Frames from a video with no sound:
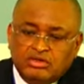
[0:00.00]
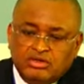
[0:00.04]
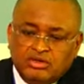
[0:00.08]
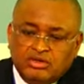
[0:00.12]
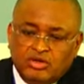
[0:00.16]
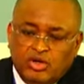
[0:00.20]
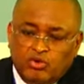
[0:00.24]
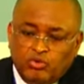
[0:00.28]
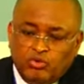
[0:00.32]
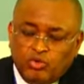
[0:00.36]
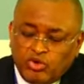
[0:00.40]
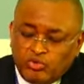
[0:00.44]

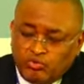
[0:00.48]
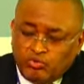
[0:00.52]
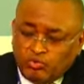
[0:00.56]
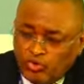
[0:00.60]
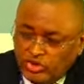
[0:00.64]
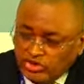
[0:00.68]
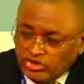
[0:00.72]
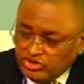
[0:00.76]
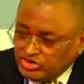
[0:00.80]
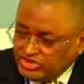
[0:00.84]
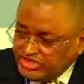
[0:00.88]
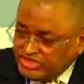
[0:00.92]
I
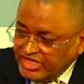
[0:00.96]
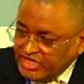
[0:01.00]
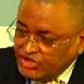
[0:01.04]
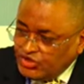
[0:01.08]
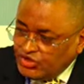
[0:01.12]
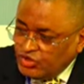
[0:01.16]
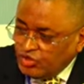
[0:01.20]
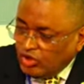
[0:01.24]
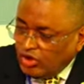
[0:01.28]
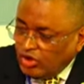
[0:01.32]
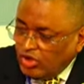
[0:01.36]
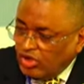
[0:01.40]
want to thank
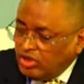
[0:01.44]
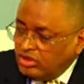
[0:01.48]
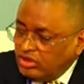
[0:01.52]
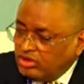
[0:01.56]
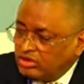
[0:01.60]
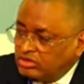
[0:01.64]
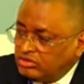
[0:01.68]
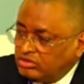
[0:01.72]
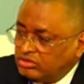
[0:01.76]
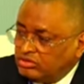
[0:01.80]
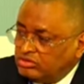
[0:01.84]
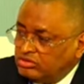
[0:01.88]
you
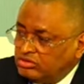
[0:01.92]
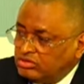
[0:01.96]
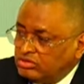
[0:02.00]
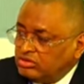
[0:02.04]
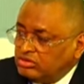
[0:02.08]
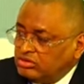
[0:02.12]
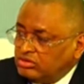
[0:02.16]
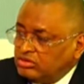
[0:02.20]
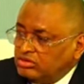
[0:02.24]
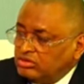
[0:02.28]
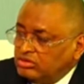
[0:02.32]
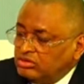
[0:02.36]
all
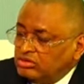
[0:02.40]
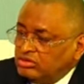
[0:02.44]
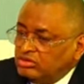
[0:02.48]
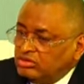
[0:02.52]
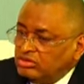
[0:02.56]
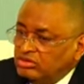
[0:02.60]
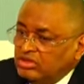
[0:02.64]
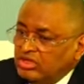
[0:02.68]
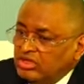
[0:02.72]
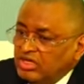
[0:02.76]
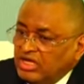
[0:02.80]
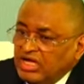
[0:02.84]

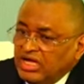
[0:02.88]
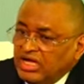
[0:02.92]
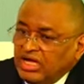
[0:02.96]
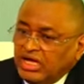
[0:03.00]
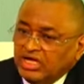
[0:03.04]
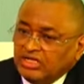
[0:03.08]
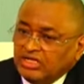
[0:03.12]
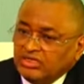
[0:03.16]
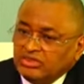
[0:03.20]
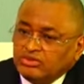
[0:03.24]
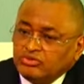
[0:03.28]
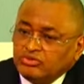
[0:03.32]

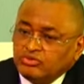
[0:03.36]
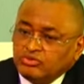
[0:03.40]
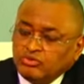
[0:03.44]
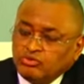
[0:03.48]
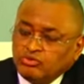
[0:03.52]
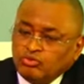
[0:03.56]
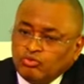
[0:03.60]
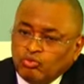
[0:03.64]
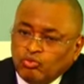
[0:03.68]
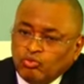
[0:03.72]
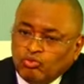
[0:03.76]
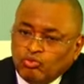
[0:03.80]
and
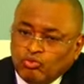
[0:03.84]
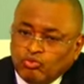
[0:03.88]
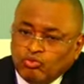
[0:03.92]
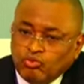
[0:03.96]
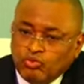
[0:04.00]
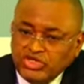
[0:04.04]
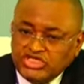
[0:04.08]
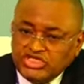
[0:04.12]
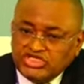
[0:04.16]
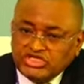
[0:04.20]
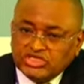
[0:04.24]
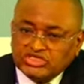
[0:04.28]

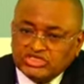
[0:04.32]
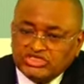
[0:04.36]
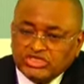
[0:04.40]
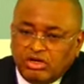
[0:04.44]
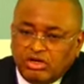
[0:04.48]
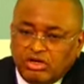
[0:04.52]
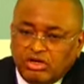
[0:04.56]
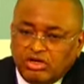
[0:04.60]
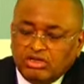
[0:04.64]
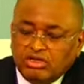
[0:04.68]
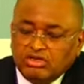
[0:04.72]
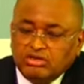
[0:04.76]
wish us
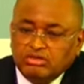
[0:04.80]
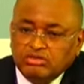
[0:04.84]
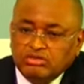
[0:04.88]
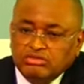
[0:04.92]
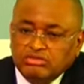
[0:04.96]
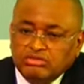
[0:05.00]
all